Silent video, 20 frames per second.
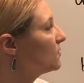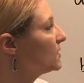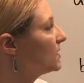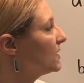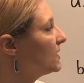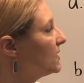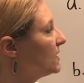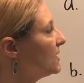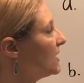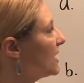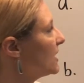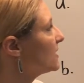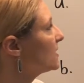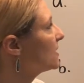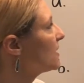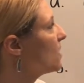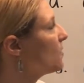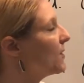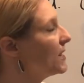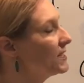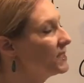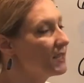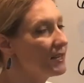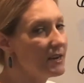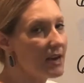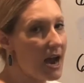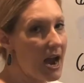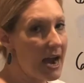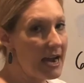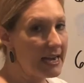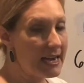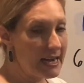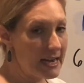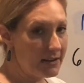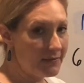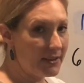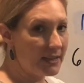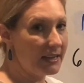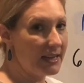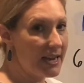Does 6 go into 9
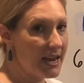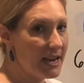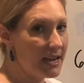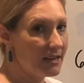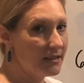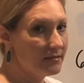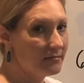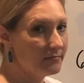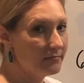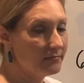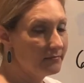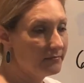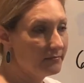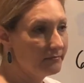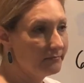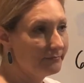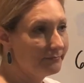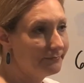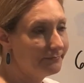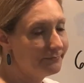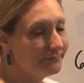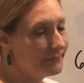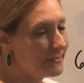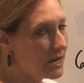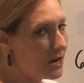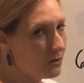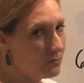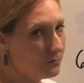evenly? No.